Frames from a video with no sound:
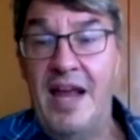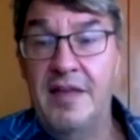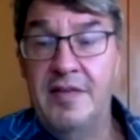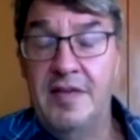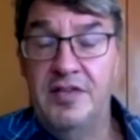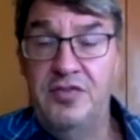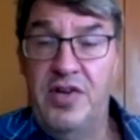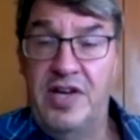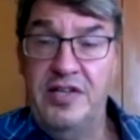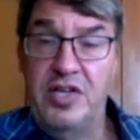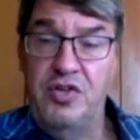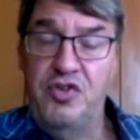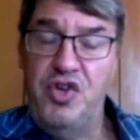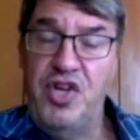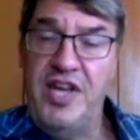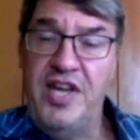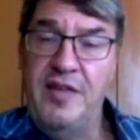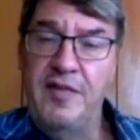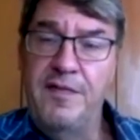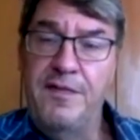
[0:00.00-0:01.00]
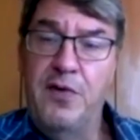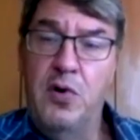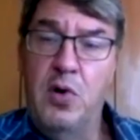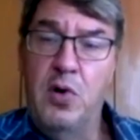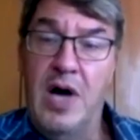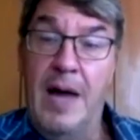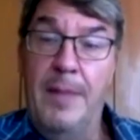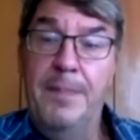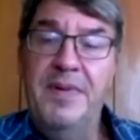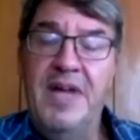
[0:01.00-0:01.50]
exit strategies
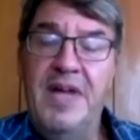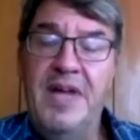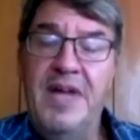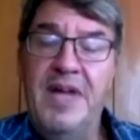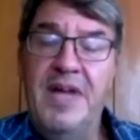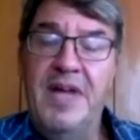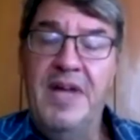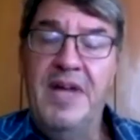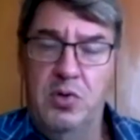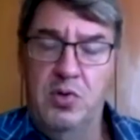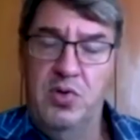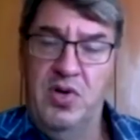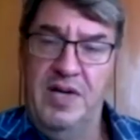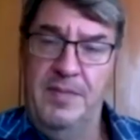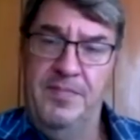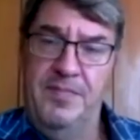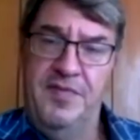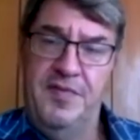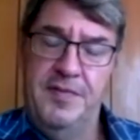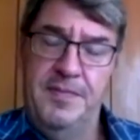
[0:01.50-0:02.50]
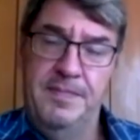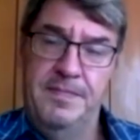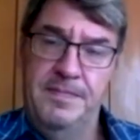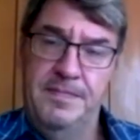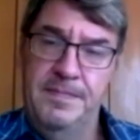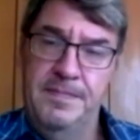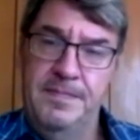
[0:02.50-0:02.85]
for upcoming programs.